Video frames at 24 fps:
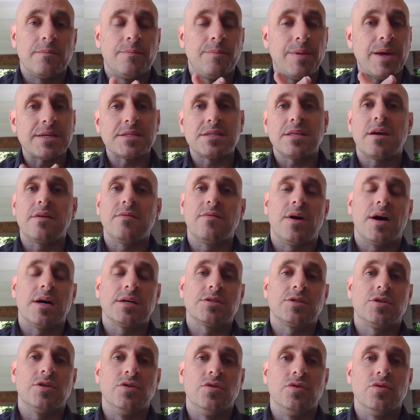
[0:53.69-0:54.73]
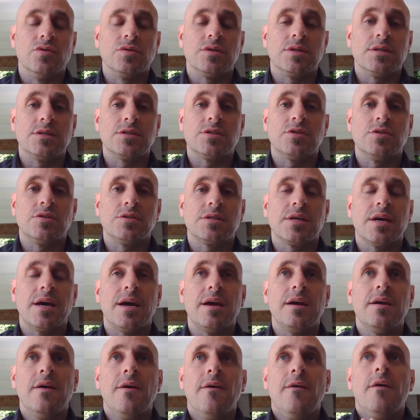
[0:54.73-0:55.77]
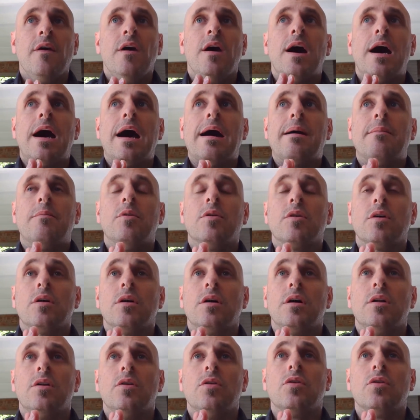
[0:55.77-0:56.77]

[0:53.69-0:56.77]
Best advice to use is to say, look,